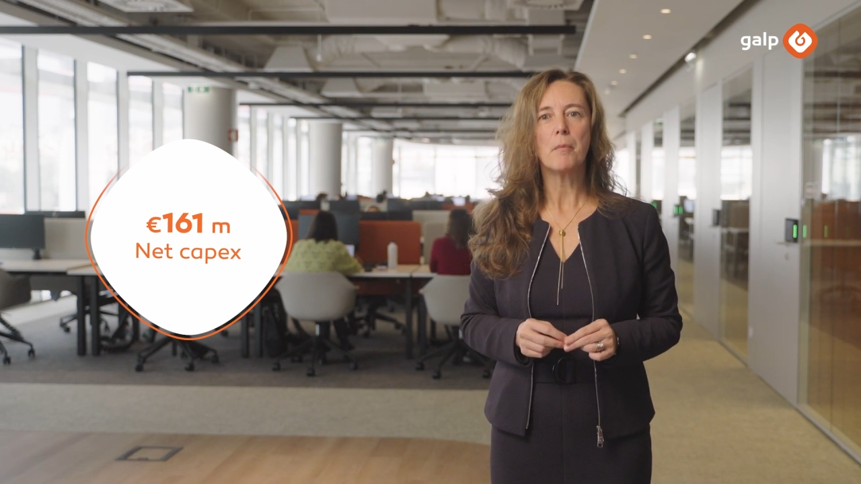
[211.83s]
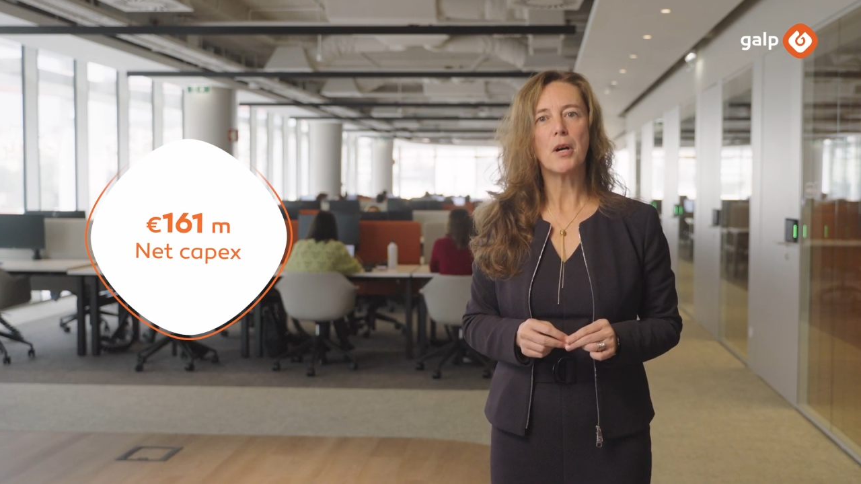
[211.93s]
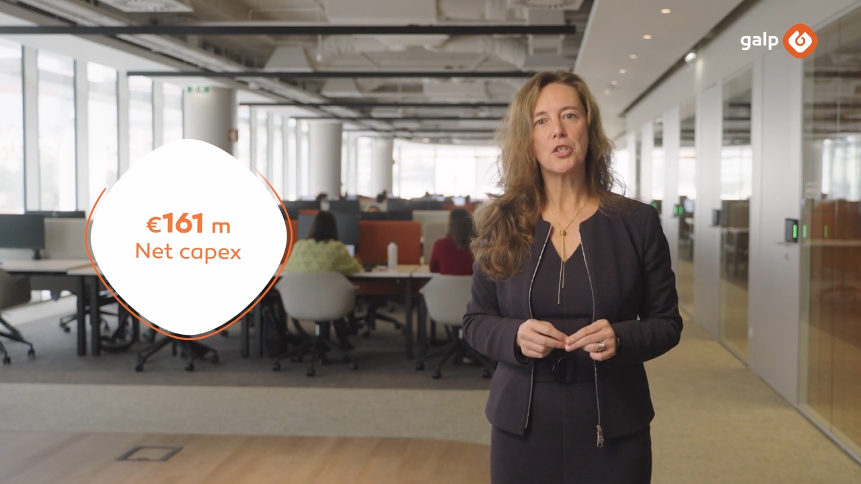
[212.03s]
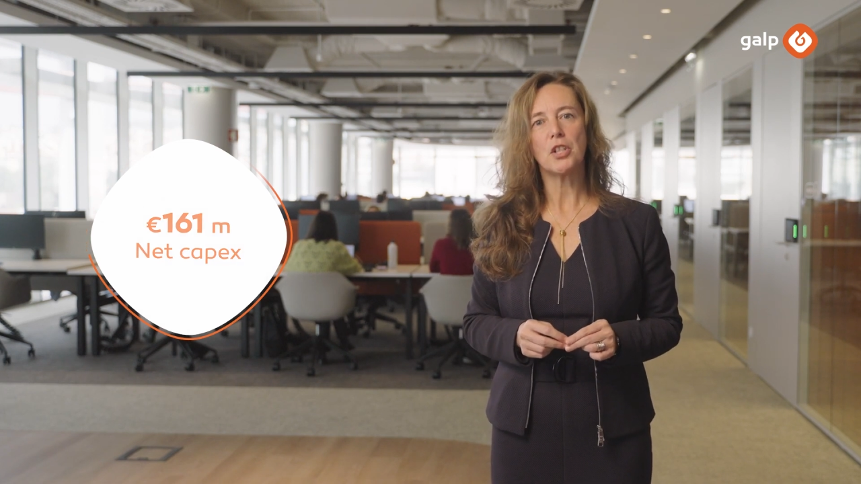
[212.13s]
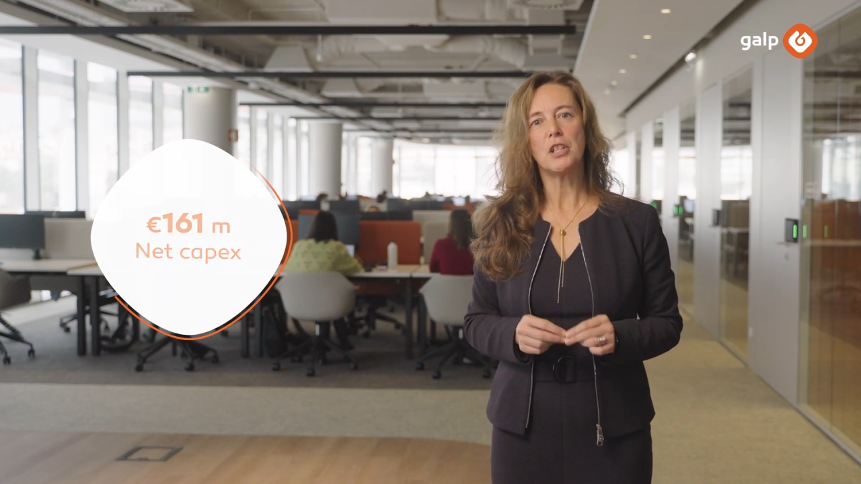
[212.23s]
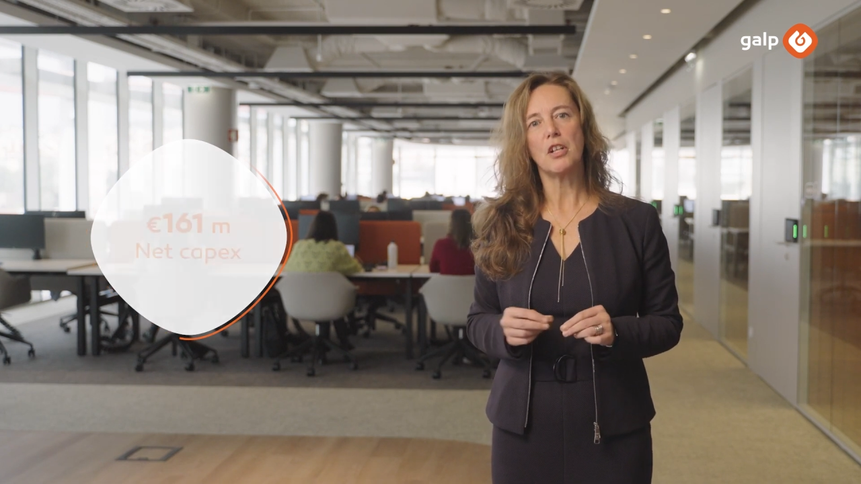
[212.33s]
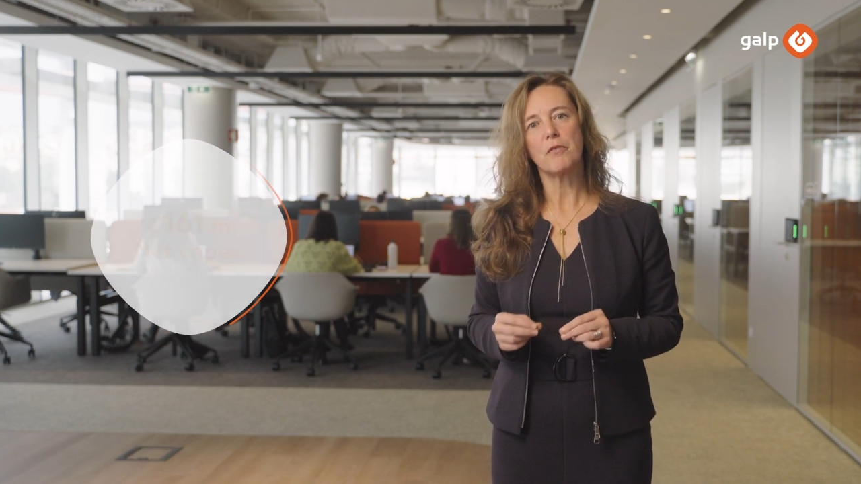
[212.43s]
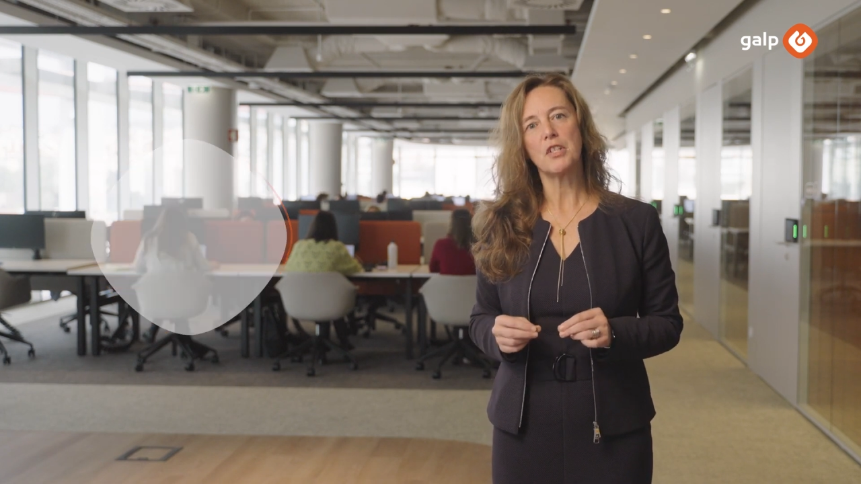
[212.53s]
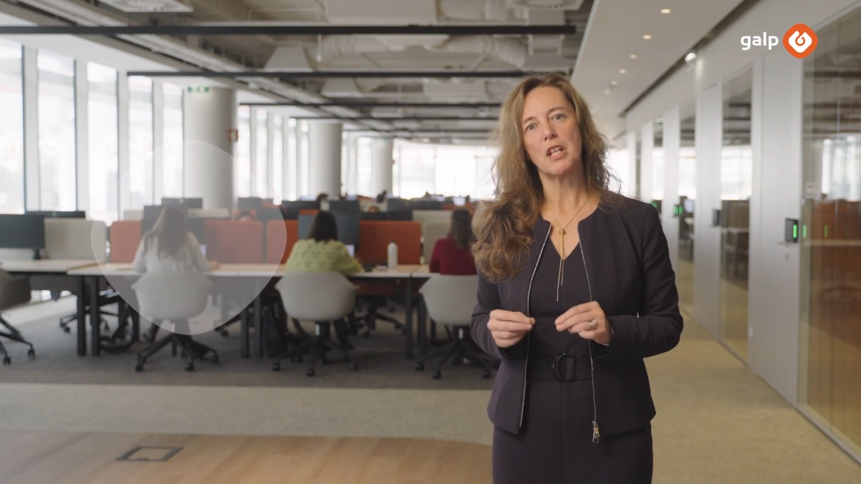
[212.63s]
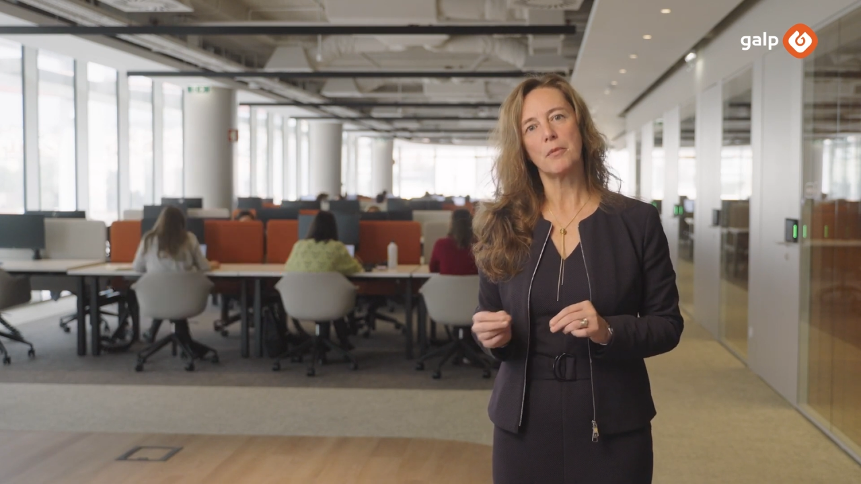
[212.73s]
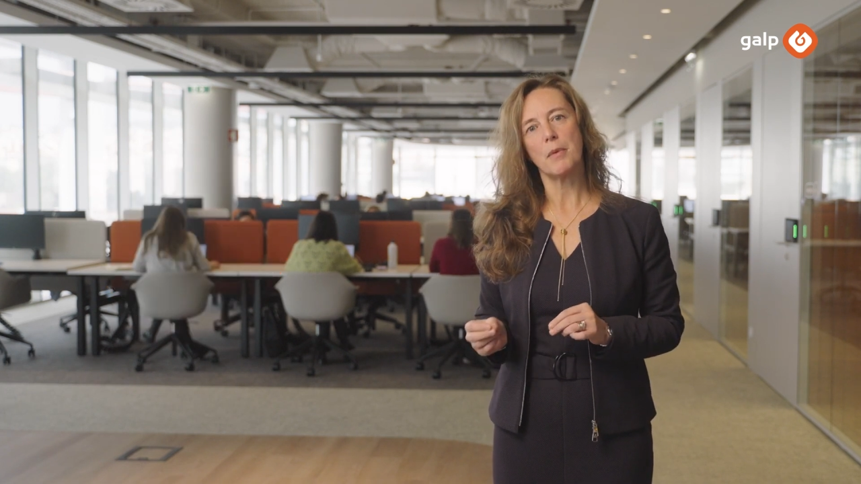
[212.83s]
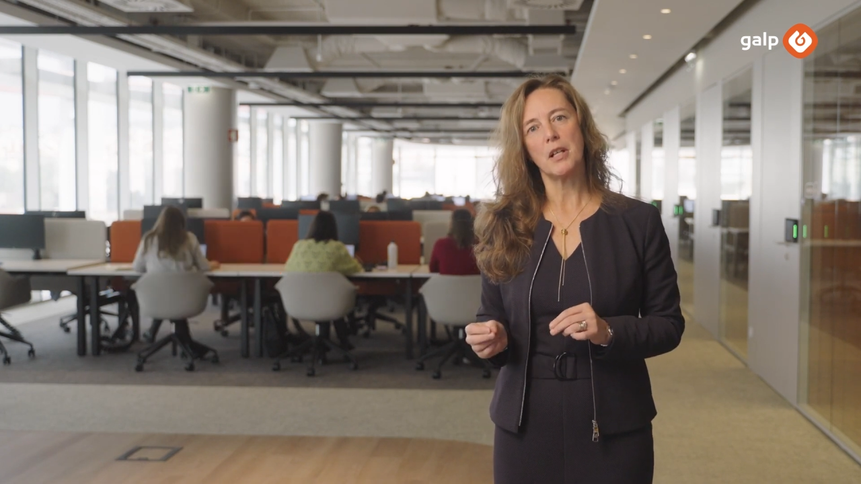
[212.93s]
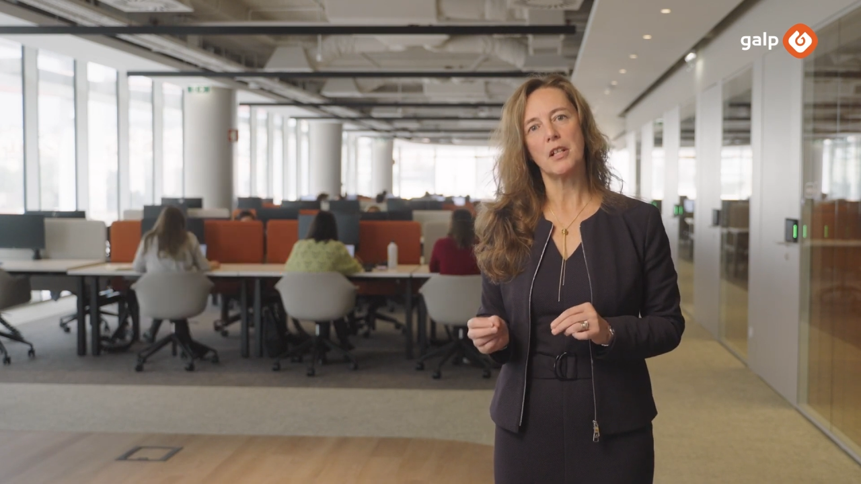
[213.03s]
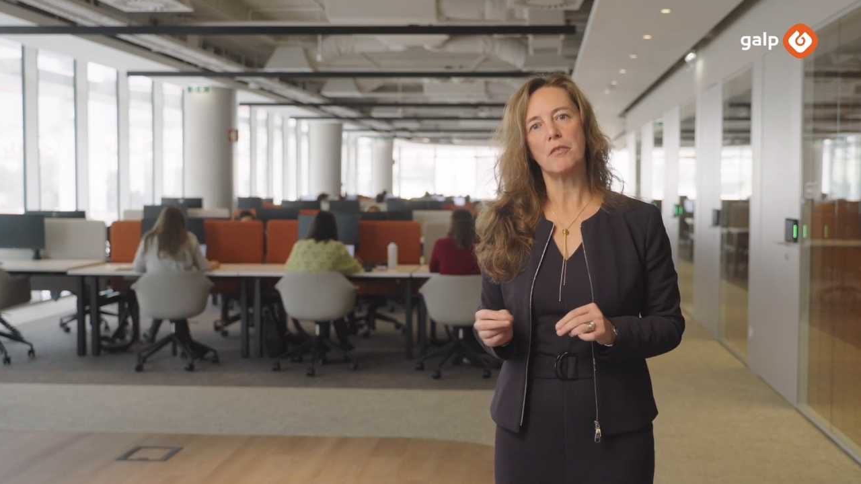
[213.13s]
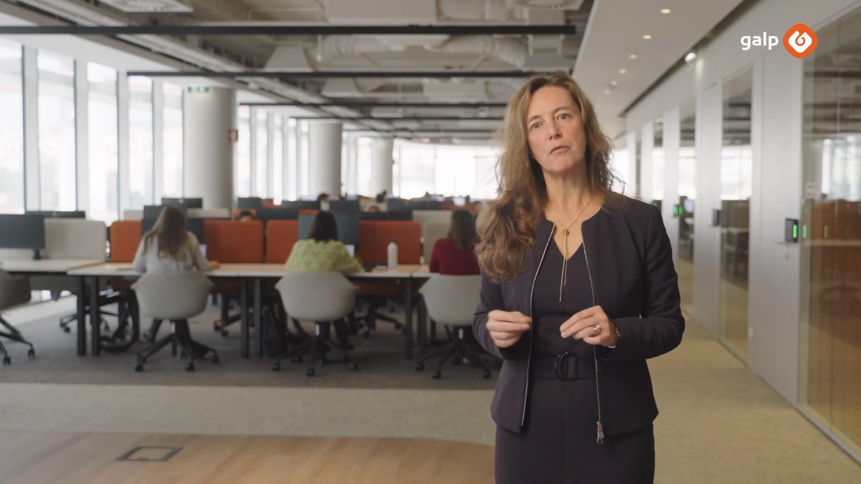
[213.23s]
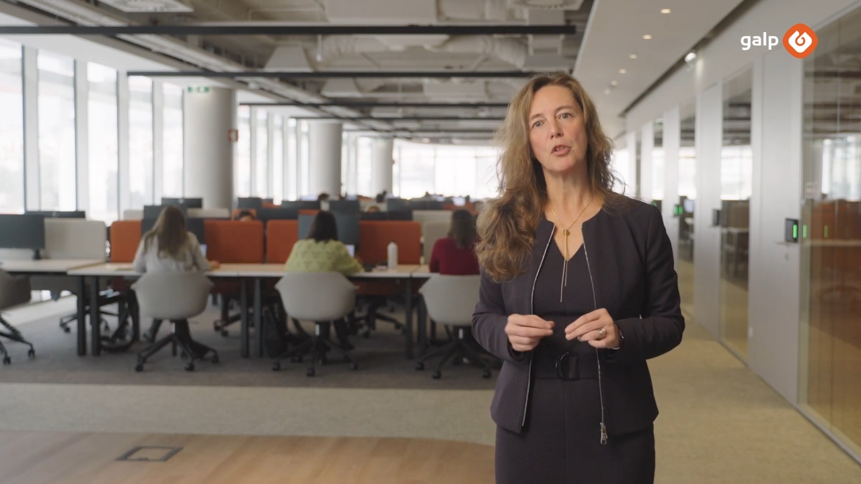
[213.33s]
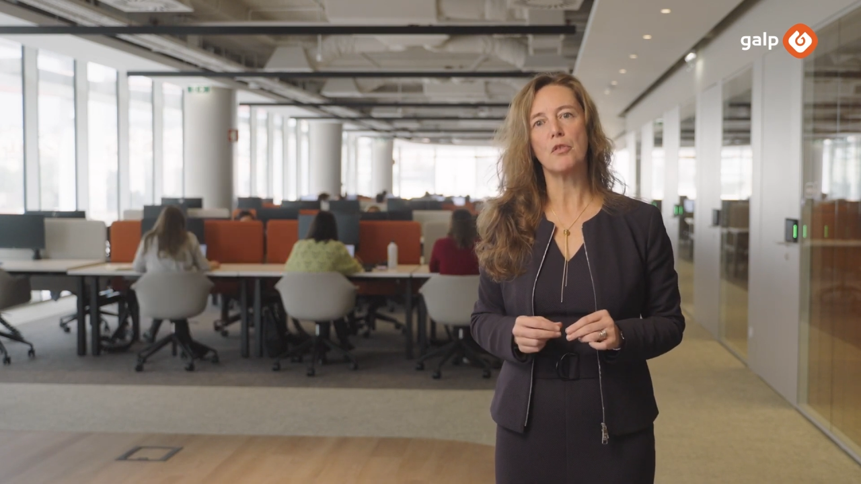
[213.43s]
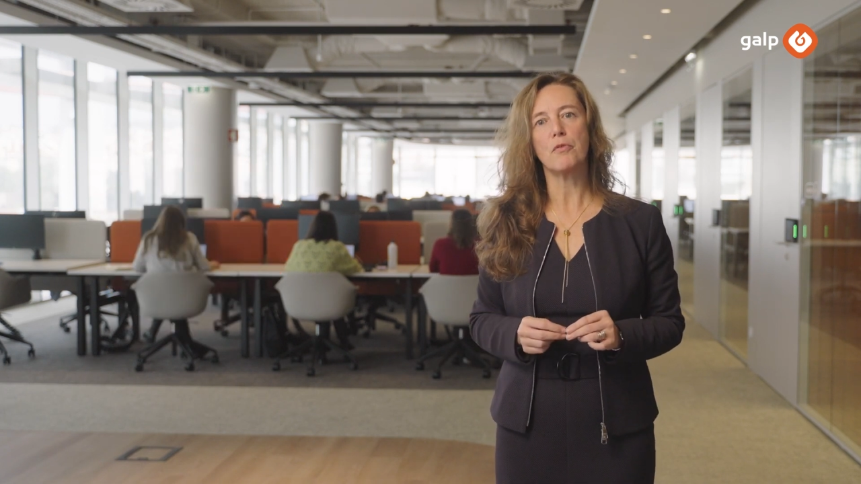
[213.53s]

partially offset by an inflow